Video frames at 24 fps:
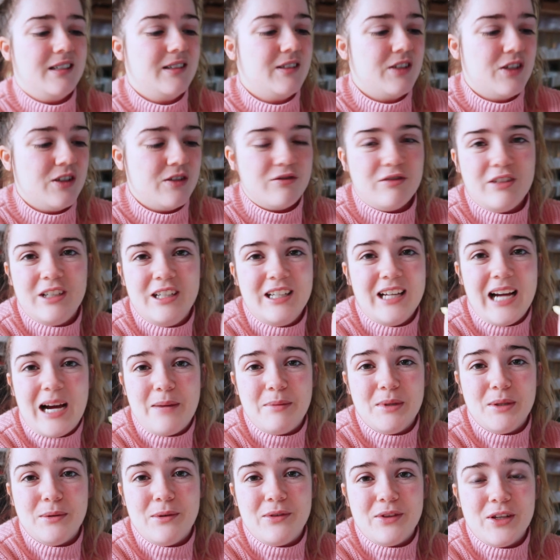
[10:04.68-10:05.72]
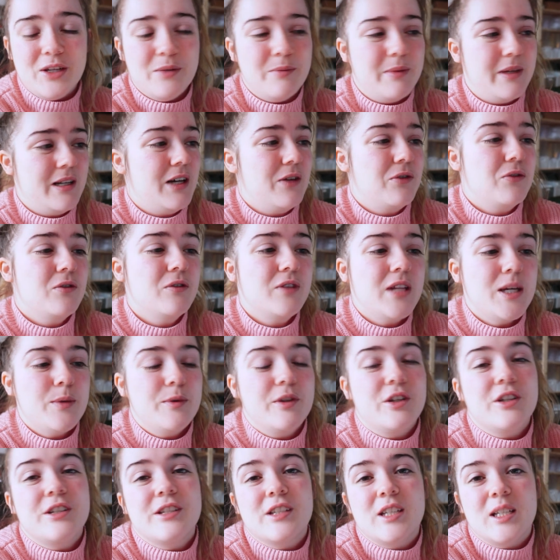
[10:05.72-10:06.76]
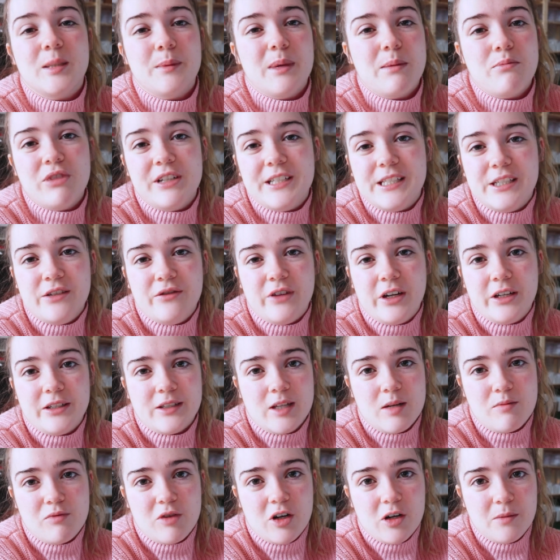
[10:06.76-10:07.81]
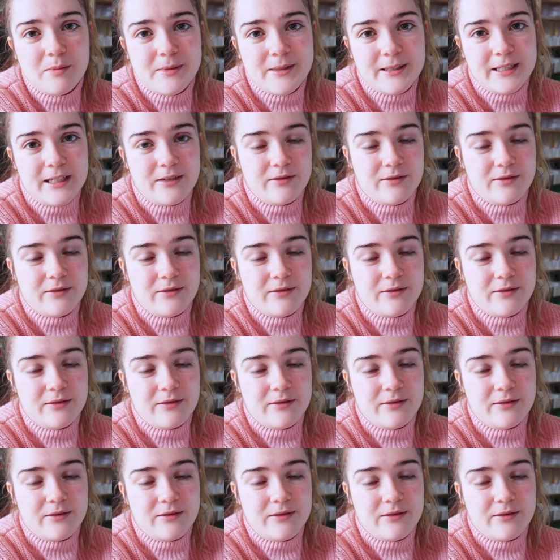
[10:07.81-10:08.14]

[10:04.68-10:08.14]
just really happy with them, and I thought they were just going to be pretty photo props